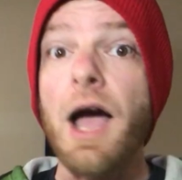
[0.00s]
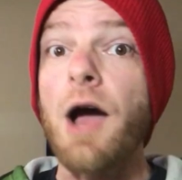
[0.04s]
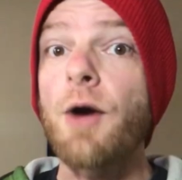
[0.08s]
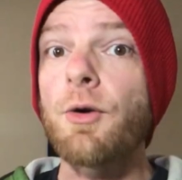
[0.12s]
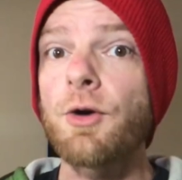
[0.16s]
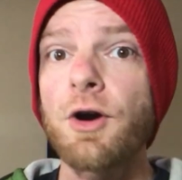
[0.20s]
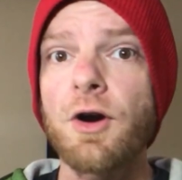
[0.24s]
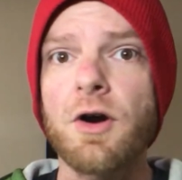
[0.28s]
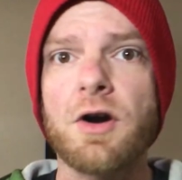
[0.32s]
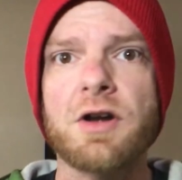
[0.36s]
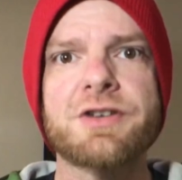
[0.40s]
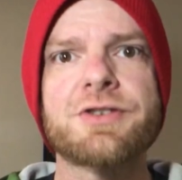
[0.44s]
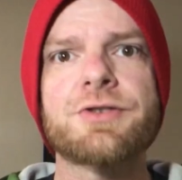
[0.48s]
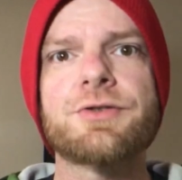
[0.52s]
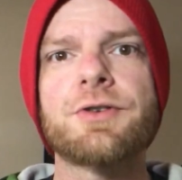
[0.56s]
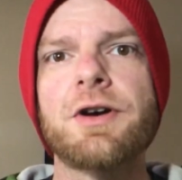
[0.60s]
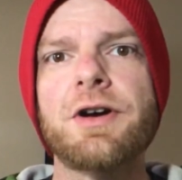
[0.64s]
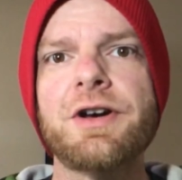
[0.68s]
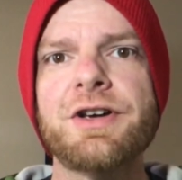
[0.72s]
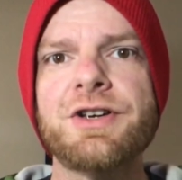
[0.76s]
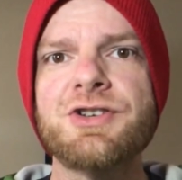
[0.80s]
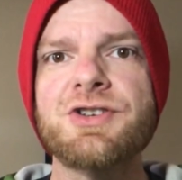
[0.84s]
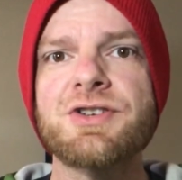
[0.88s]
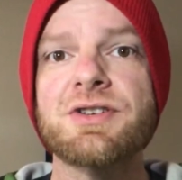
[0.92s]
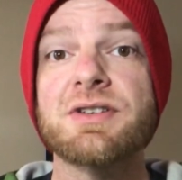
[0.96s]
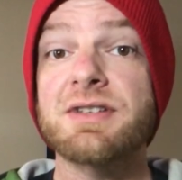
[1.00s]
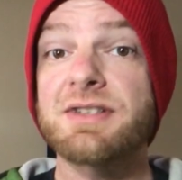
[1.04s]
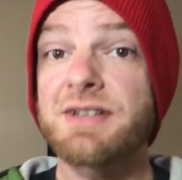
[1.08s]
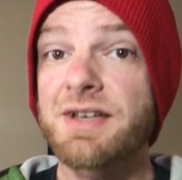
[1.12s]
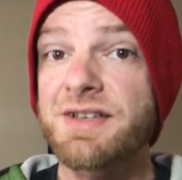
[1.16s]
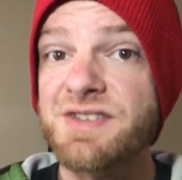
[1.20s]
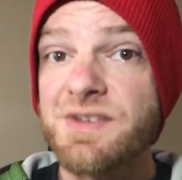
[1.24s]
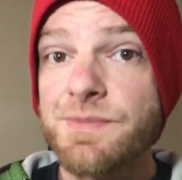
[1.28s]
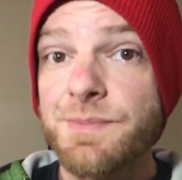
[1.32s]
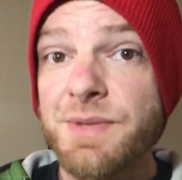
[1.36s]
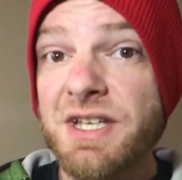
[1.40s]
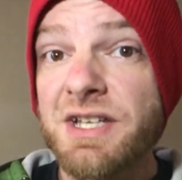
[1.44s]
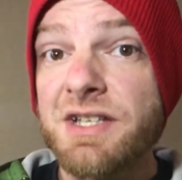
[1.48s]
Our entourage
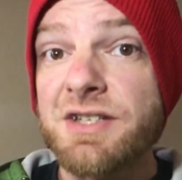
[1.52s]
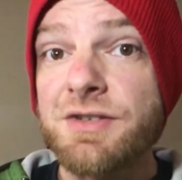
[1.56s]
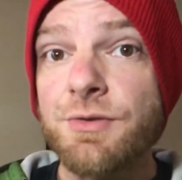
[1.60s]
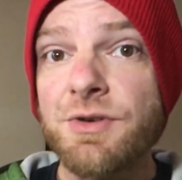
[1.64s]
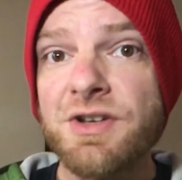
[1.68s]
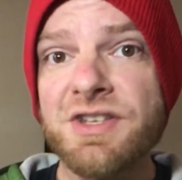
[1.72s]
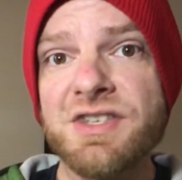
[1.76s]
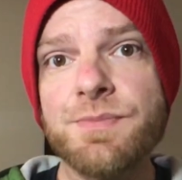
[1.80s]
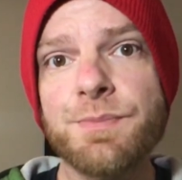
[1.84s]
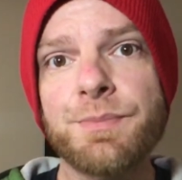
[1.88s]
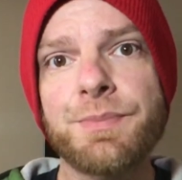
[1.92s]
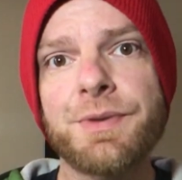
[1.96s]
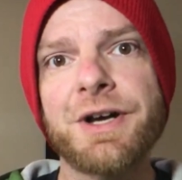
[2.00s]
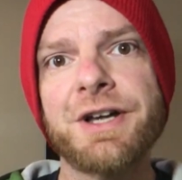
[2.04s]
does speak to us,